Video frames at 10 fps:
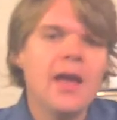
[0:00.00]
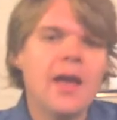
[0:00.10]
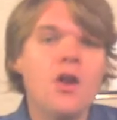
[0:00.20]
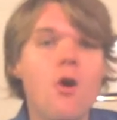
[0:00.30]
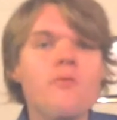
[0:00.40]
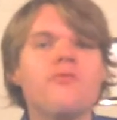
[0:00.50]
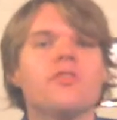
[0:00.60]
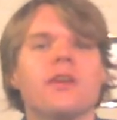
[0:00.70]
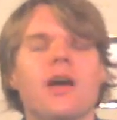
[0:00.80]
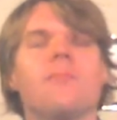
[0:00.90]
and
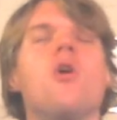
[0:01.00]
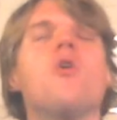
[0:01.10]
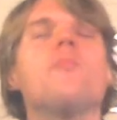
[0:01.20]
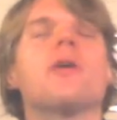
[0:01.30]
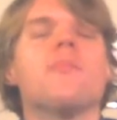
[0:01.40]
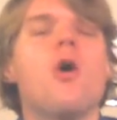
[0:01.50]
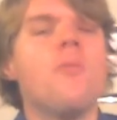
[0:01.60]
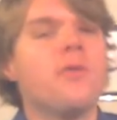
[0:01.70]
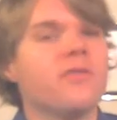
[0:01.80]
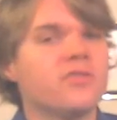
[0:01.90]
hopefully, I'm hoping, I'm
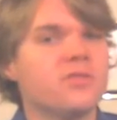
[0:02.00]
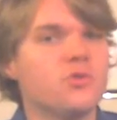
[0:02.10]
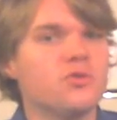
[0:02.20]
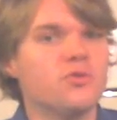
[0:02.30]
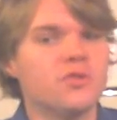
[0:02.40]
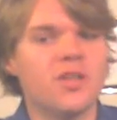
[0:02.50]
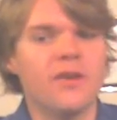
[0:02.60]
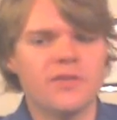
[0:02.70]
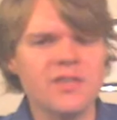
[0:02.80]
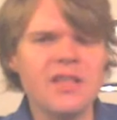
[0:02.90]
hoping for some useful
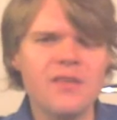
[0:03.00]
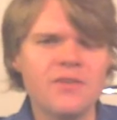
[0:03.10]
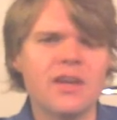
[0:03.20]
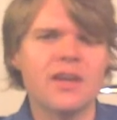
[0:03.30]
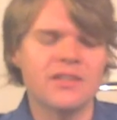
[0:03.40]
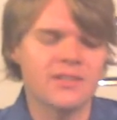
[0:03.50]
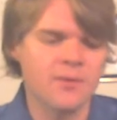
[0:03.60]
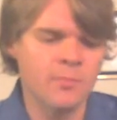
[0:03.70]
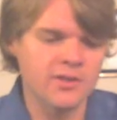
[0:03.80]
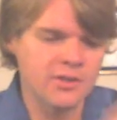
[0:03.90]
stuff, because I'd love to get a nice
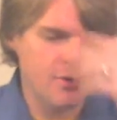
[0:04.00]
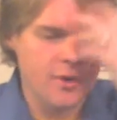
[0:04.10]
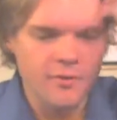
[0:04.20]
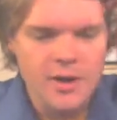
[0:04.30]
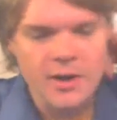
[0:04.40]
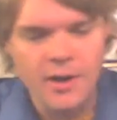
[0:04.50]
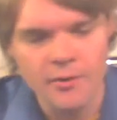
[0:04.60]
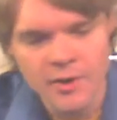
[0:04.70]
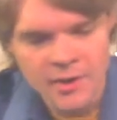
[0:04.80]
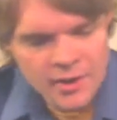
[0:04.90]
little buzz going on right now.
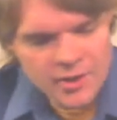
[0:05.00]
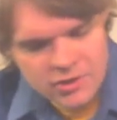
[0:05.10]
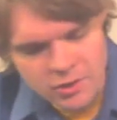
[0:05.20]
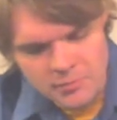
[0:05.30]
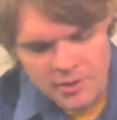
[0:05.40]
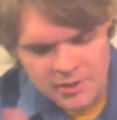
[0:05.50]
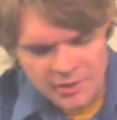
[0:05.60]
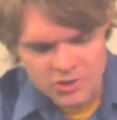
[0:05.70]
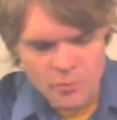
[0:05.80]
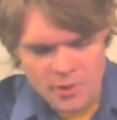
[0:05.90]
So,
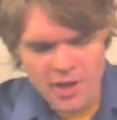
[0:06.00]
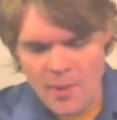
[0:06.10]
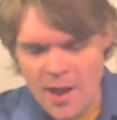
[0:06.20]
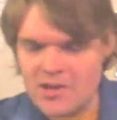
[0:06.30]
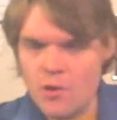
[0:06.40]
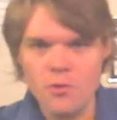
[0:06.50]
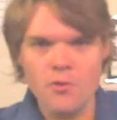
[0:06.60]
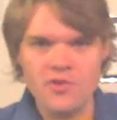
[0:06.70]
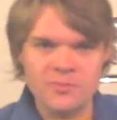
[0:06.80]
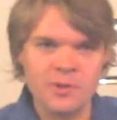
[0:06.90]
let's open it up. I don't know
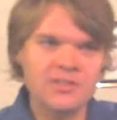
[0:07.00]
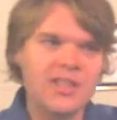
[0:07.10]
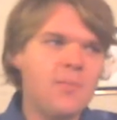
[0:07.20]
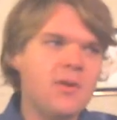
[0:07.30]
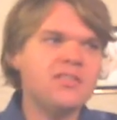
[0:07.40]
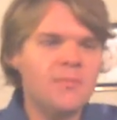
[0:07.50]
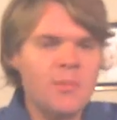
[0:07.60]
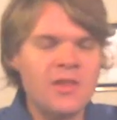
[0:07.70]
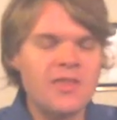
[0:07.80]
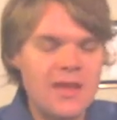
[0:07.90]
what this month's theme is. The
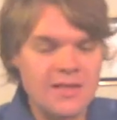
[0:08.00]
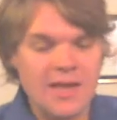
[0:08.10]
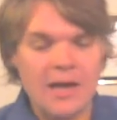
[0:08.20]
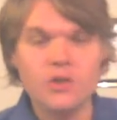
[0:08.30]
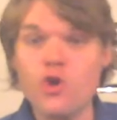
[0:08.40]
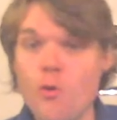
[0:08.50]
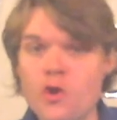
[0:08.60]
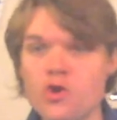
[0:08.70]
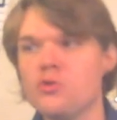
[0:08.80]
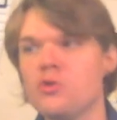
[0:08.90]
month is
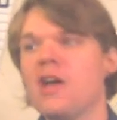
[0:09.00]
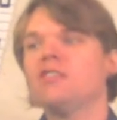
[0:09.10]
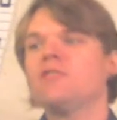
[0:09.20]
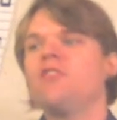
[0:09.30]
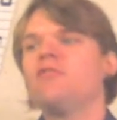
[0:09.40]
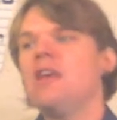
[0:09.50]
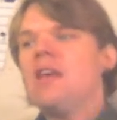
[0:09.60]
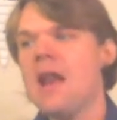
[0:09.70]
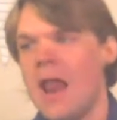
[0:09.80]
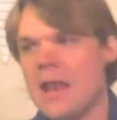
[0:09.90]
October
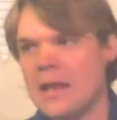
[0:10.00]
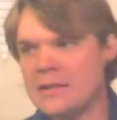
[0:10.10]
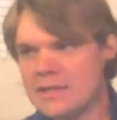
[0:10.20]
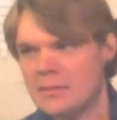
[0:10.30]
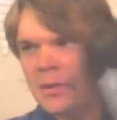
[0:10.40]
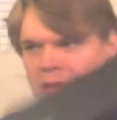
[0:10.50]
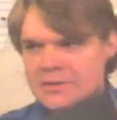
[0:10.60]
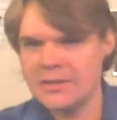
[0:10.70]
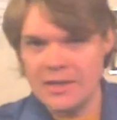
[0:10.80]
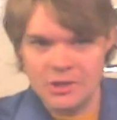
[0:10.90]
2015. Let's
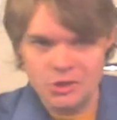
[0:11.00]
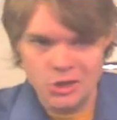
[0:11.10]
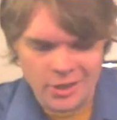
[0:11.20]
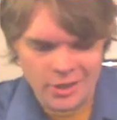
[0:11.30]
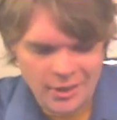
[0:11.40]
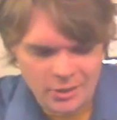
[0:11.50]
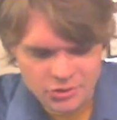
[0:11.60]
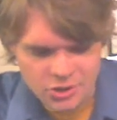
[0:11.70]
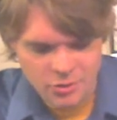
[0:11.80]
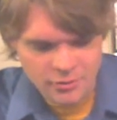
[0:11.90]
unbox it and check it
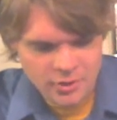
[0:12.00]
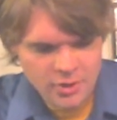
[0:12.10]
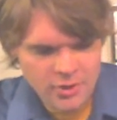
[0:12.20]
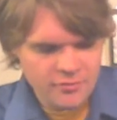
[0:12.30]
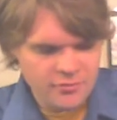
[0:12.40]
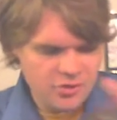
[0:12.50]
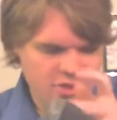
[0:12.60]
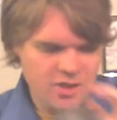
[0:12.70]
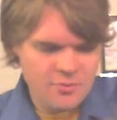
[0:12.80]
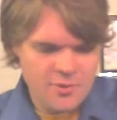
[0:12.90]
out. So,
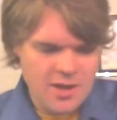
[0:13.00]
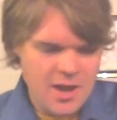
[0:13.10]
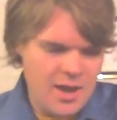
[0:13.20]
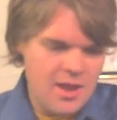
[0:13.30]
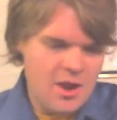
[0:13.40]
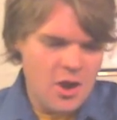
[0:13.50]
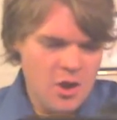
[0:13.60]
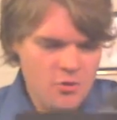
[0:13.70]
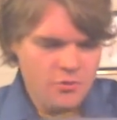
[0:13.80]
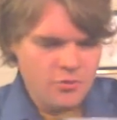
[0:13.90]
First thing we got in our loot